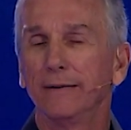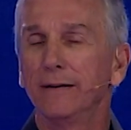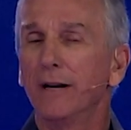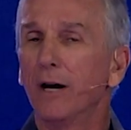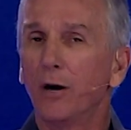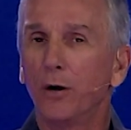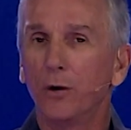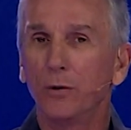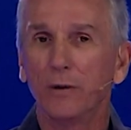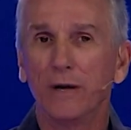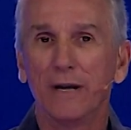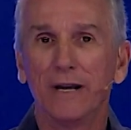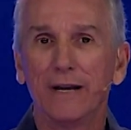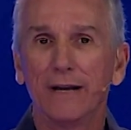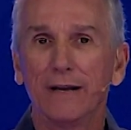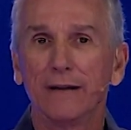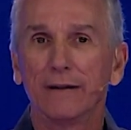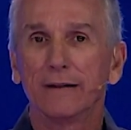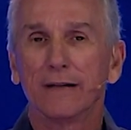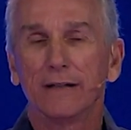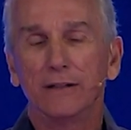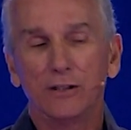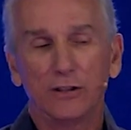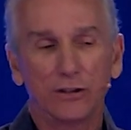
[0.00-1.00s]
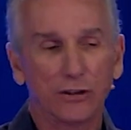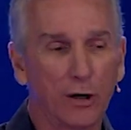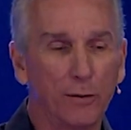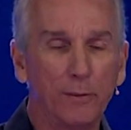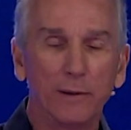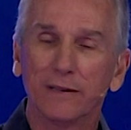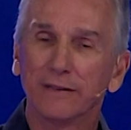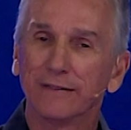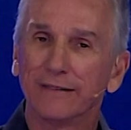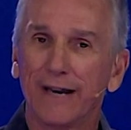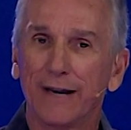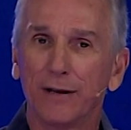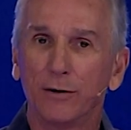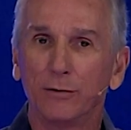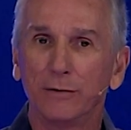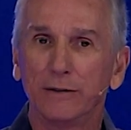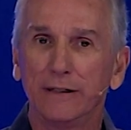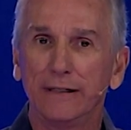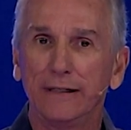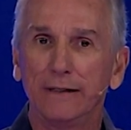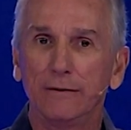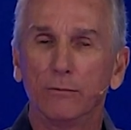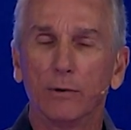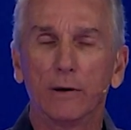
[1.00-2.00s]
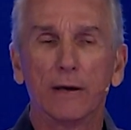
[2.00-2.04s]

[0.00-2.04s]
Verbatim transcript: No, can you show me the title deed?